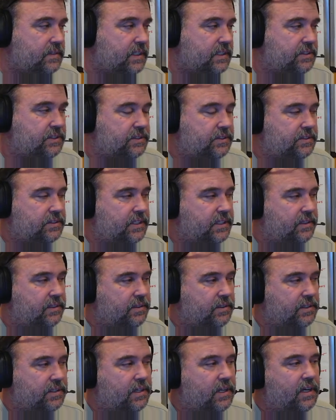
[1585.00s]
let's just say
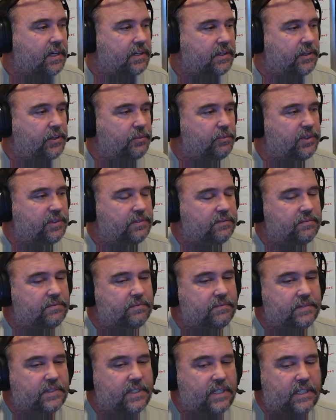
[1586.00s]
they're non-human
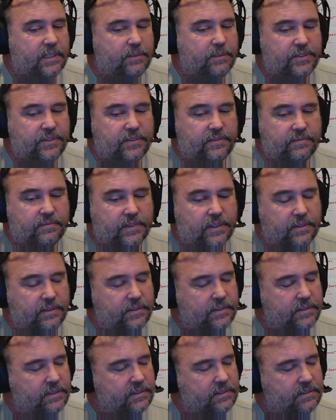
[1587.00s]
types. You
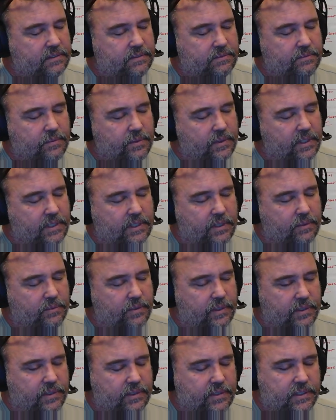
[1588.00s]
really don't
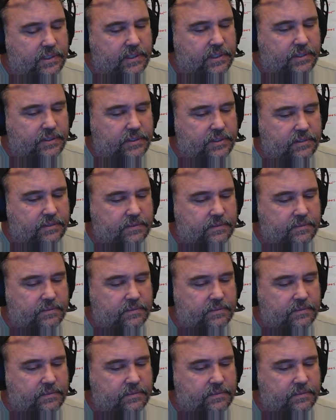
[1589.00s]
want their attention.